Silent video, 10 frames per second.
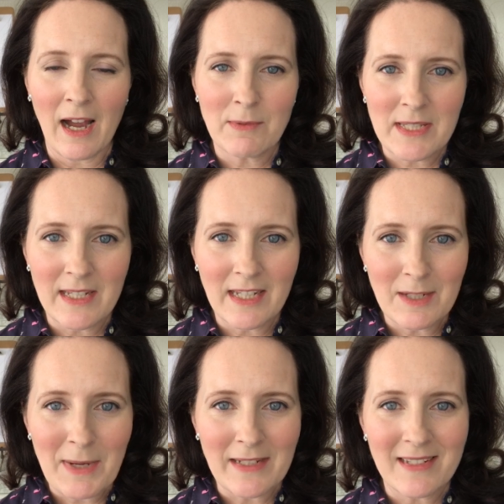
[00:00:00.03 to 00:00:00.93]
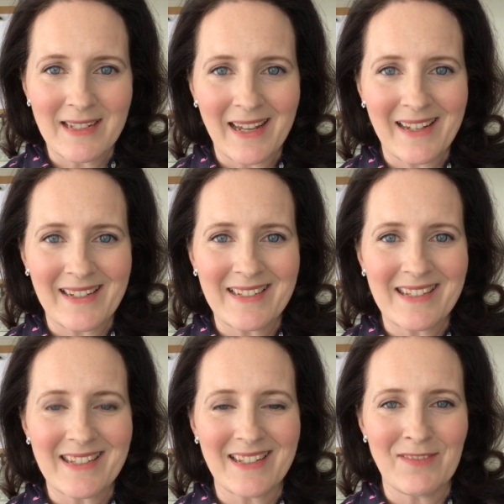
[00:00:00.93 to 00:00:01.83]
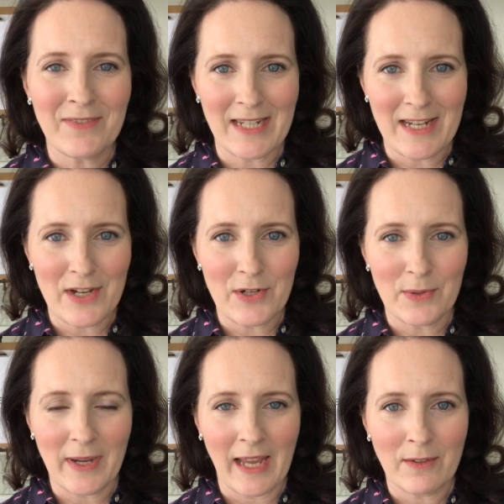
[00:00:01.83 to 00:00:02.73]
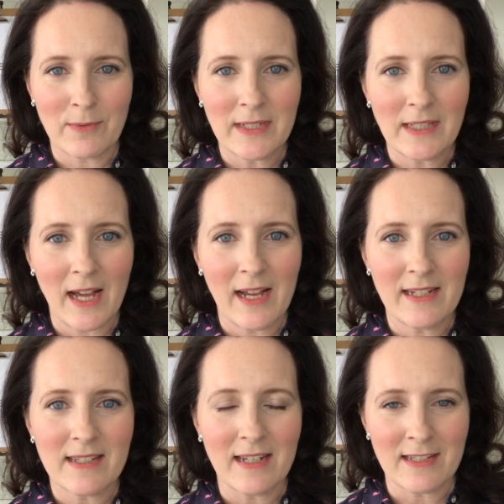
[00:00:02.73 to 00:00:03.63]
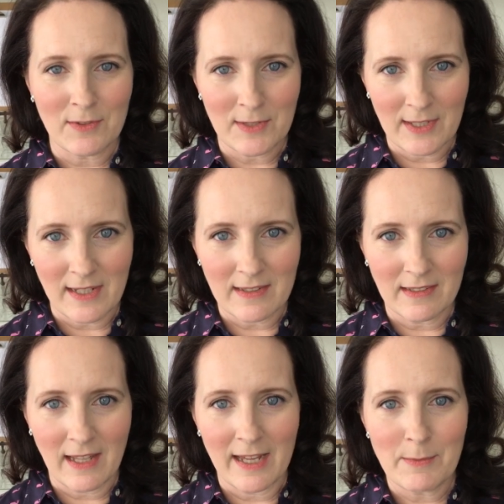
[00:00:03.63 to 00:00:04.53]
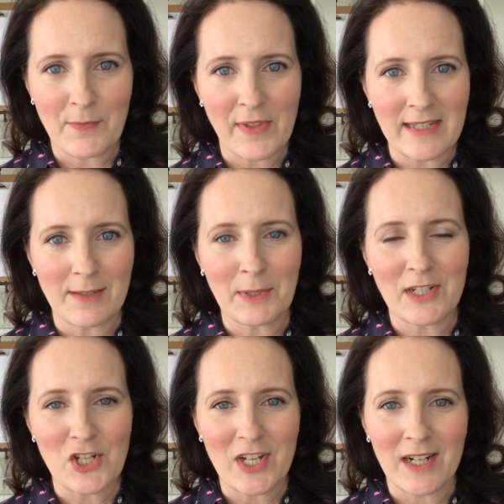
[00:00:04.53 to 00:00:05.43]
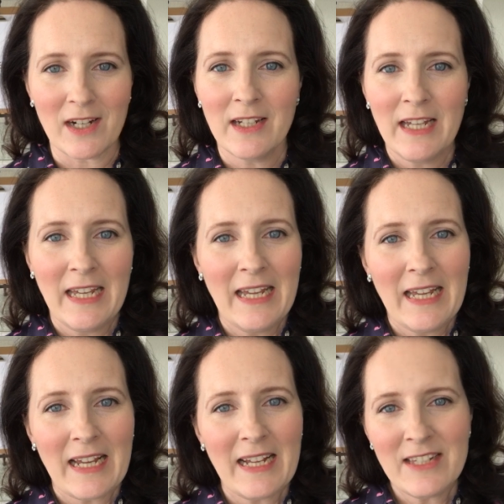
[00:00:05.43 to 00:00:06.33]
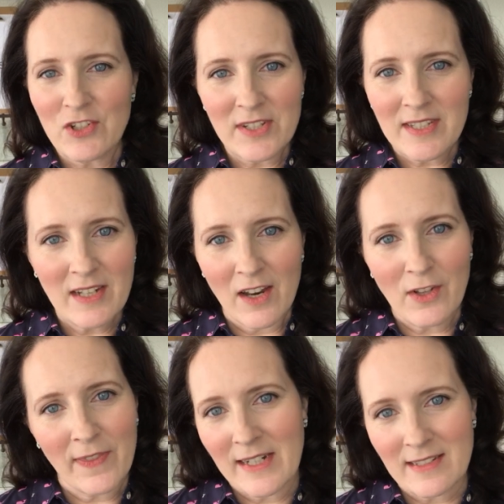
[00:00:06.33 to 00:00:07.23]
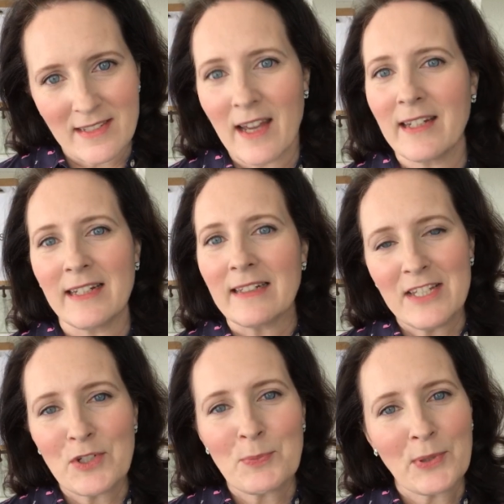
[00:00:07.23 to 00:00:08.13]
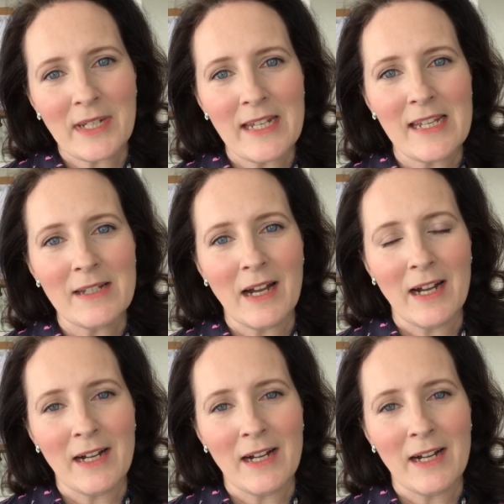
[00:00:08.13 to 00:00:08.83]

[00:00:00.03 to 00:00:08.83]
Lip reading: I was thinking about today's video and realized as I was looking at the lineup of things I'm going to share, it's just not all that exciting. These are pretty